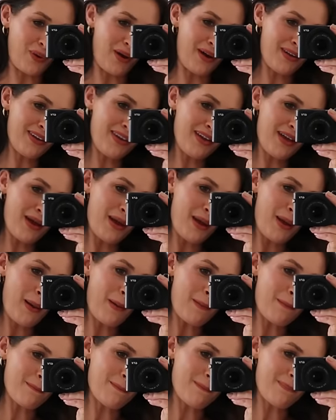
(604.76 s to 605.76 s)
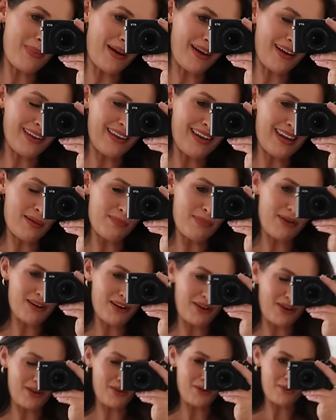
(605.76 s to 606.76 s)
one, but let me
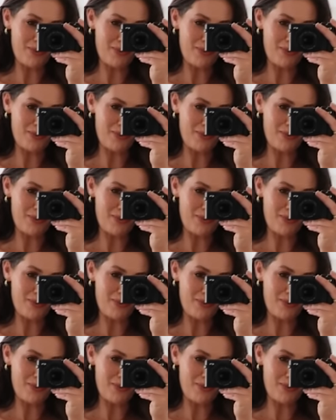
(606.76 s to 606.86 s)
know